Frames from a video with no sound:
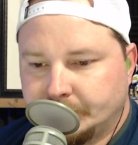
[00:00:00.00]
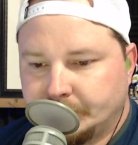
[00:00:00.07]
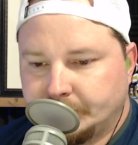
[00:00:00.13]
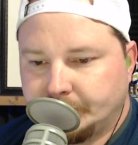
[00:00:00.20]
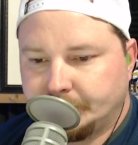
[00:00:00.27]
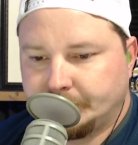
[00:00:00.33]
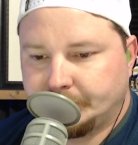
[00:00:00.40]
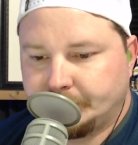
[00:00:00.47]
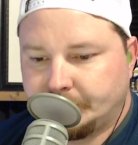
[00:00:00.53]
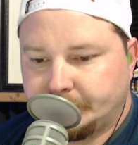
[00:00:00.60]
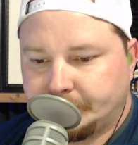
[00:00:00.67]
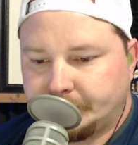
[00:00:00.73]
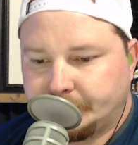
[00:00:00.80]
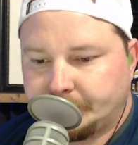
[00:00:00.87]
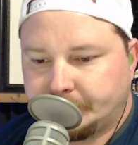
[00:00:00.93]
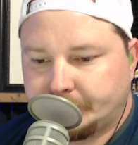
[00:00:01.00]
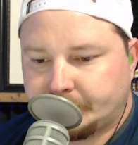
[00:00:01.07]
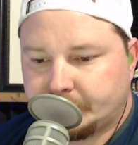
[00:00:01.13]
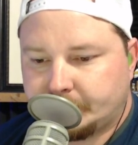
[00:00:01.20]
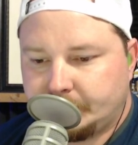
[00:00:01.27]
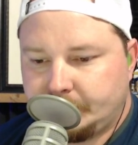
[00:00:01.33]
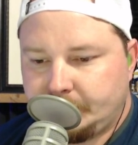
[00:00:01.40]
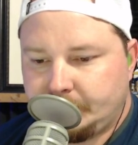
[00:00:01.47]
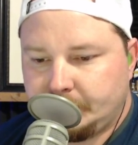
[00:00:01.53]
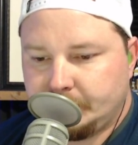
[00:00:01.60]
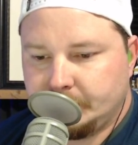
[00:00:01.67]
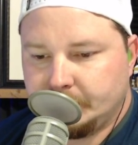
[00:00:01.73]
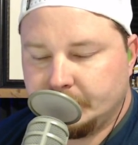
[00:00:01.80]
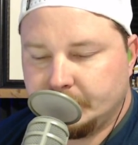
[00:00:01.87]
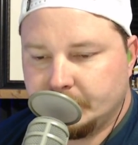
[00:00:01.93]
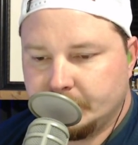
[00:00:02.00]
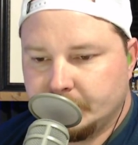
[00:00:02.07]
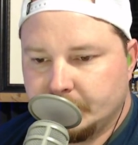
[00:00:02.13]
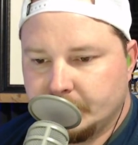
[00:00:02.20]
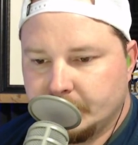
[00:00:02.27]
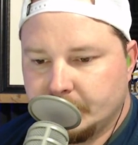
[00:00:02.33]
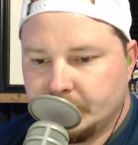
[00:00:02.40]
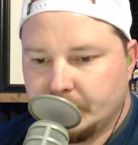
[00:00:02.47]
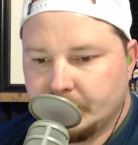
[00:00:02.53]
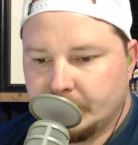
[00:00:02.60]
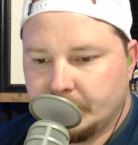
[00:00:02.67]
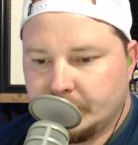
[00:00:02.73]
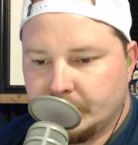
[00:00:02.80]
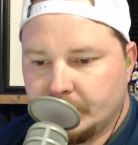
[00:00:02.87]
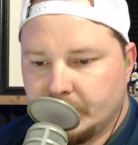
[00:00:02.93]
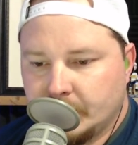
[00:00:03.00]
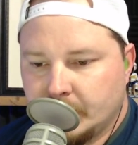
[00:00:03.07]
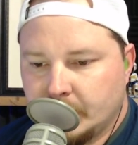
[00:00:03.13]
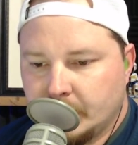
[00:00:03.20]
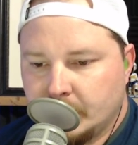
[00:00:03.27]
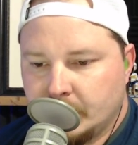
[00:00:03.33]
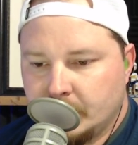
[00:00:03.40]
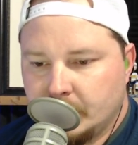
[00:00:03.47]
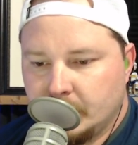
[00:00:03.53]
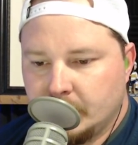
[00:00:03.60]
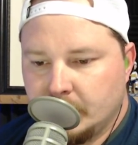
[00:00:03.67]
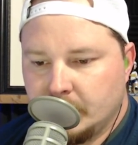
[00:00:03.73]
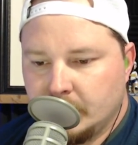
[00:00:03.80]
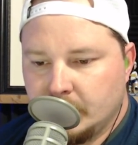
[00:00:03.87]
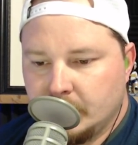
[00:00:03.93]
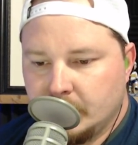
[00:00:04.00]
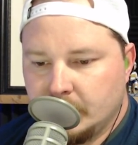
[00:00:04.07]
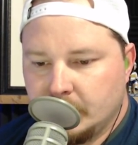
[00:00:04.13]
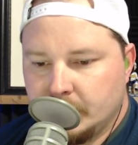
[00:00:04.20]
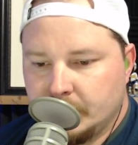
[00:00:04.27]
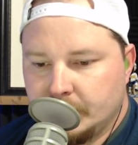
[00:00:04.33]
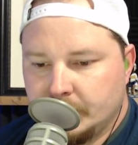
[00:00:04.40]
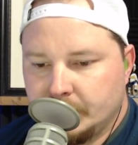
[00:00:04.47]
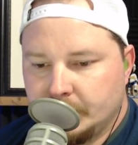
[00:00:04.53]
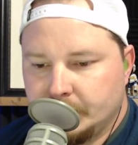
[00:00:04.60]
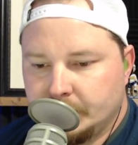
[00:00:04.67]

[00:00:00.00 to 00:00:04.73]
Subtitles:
(silent)